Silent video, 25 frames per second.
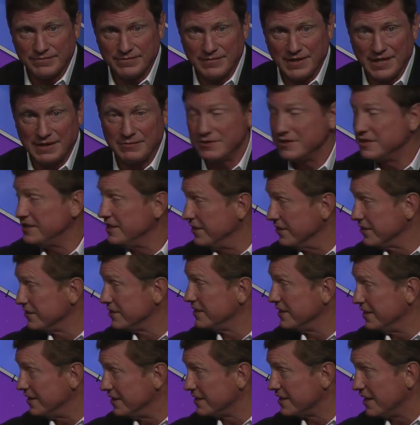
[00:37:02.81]
That was near
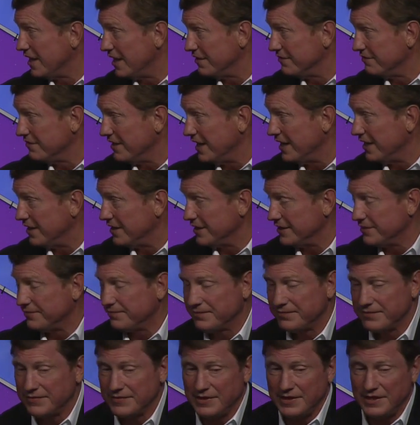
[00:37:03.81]
Silicon Valley.
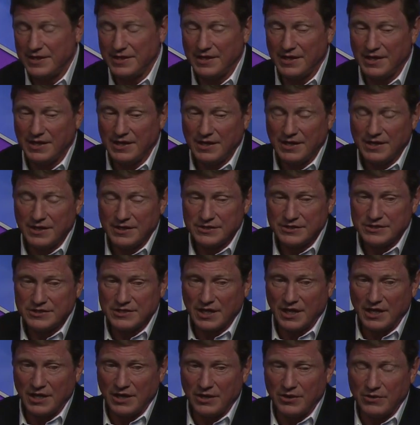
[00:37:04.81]

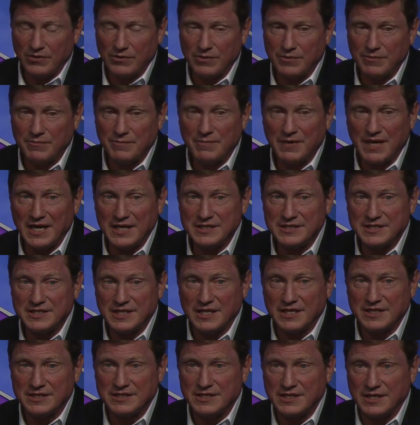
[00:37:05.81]
So my
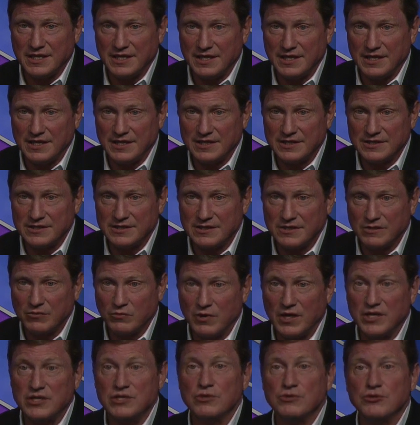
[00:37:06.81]
sense is
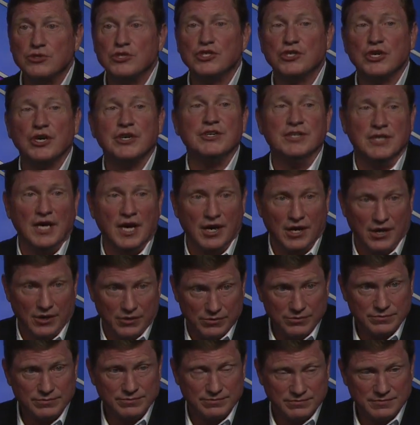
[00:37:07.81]
what you should
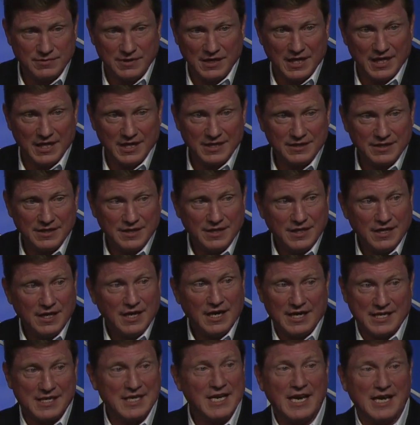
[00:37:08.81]
know, and I
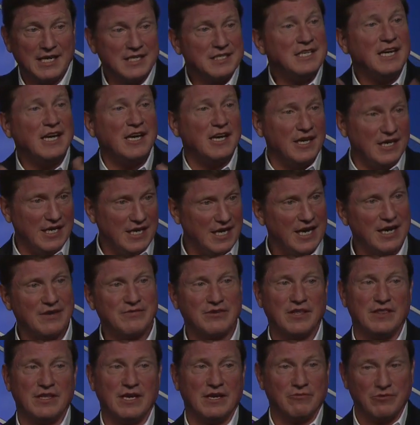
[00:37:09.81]
I can't tell you
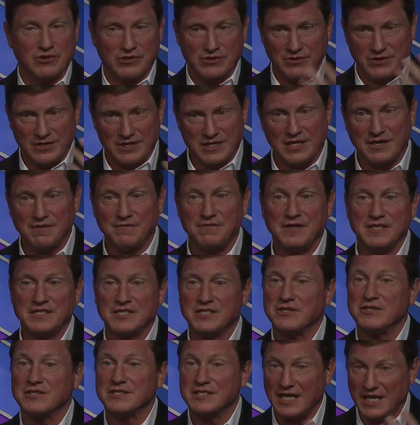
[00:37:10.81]
everything we're doing on a
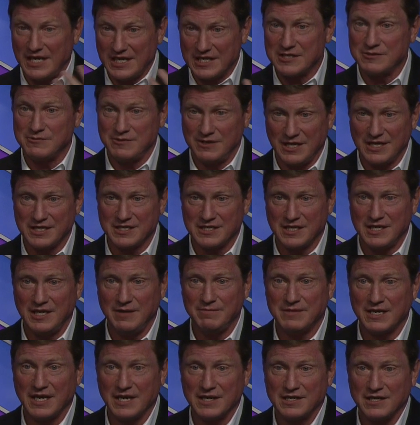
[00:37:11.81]
physical side because we like to
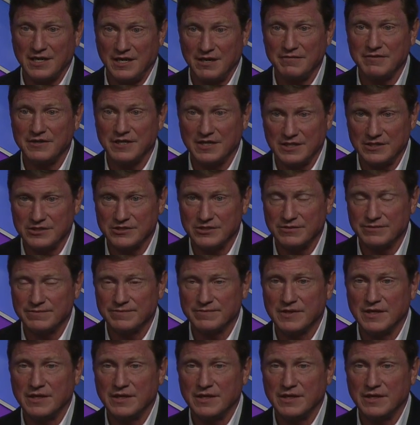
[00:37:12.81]
keep that confidential.